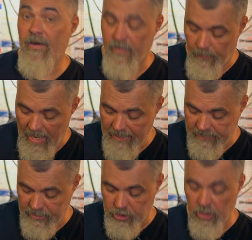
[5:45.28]
of the box,
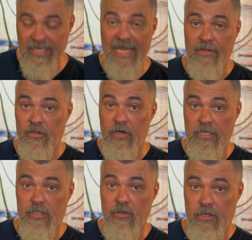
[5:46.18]
this should get
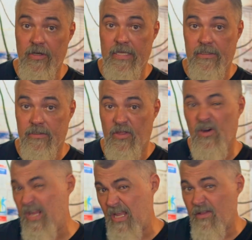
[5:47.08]
32 degrees,
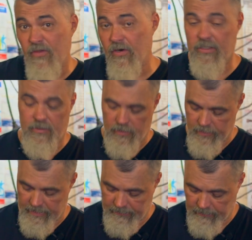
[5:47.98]
32
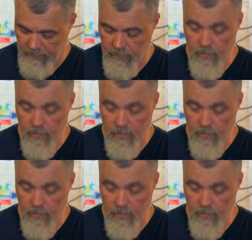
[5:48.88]
degrees.